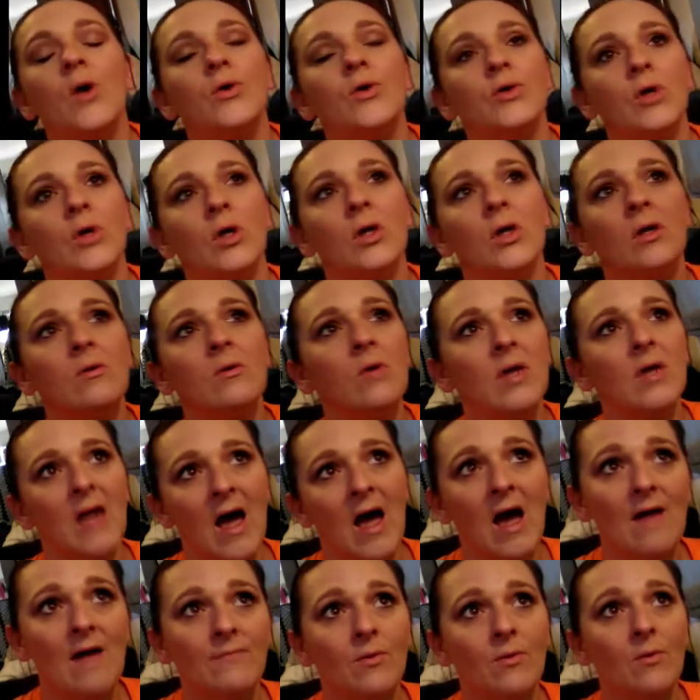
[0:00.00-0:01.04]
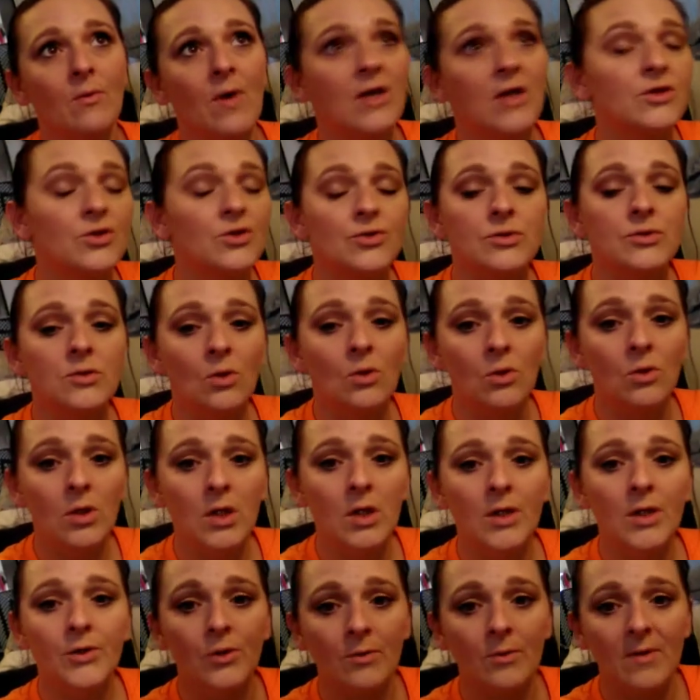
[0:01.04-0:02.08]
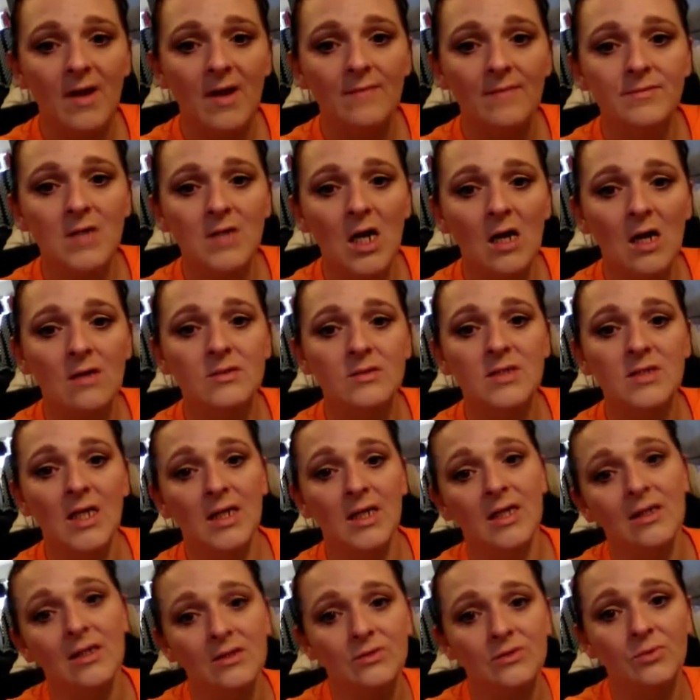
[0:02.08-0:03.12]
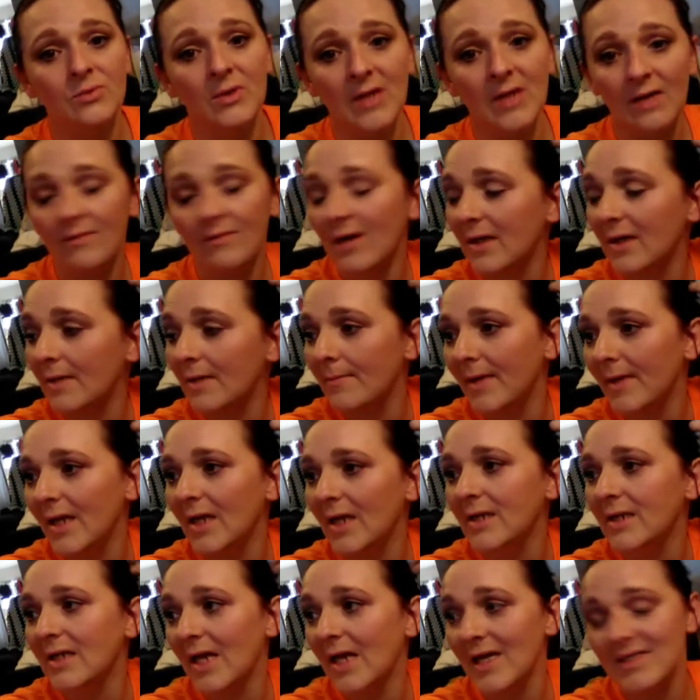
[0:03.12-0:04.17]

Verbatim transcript: You're going to want to have a way to store your reptiles, and here's what I recommend.